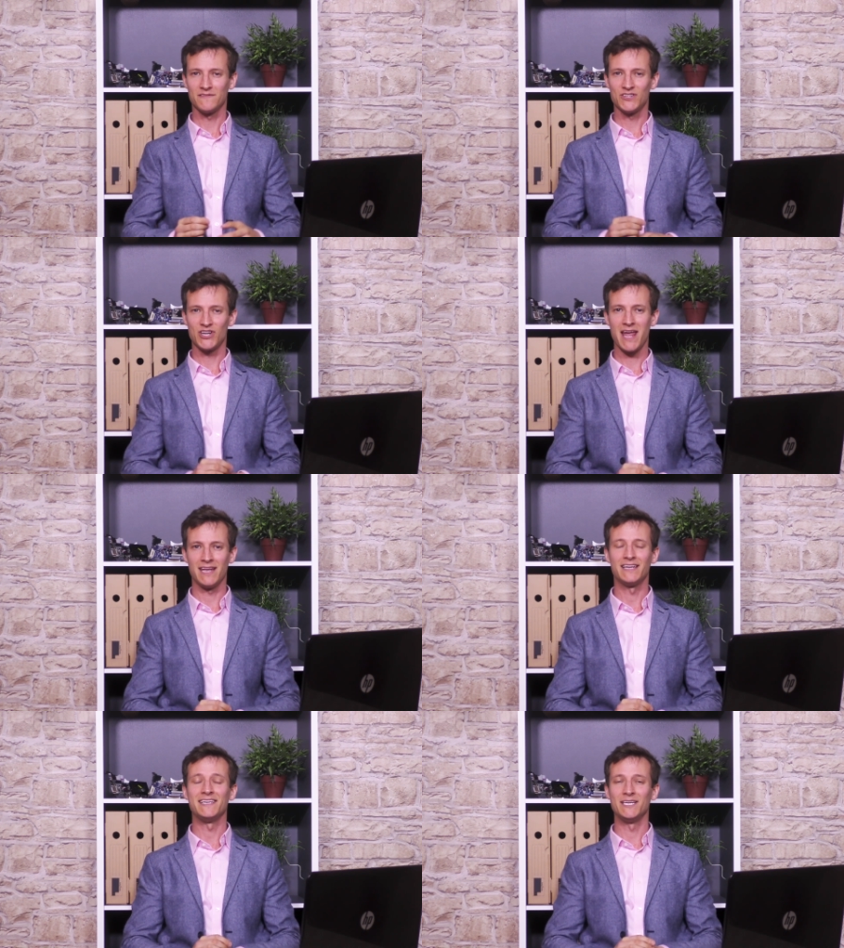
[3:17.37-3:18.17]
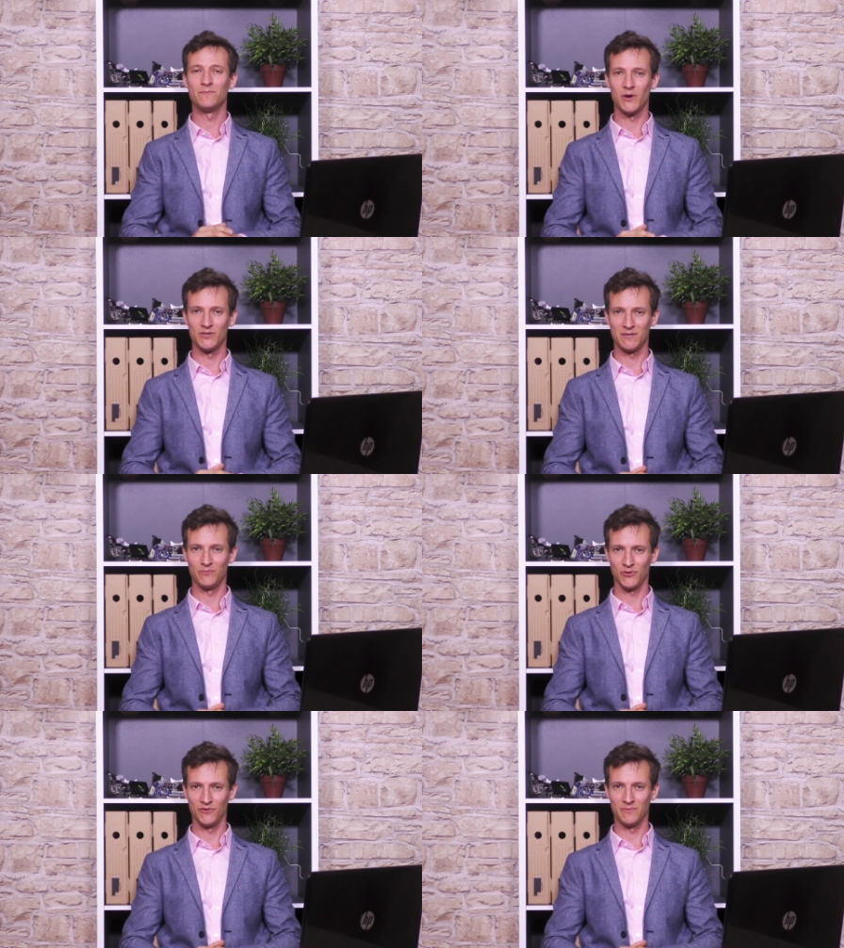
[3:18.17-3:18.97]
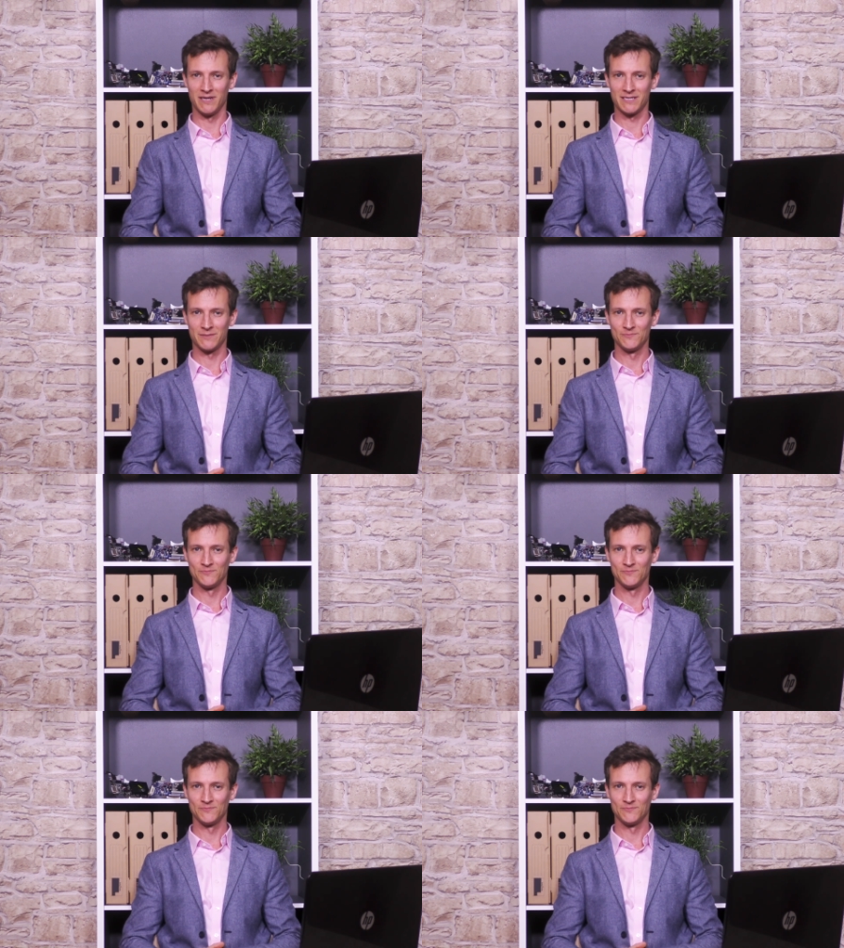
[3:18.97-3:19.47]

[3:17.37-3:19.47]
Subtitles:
of the chain need most improvement.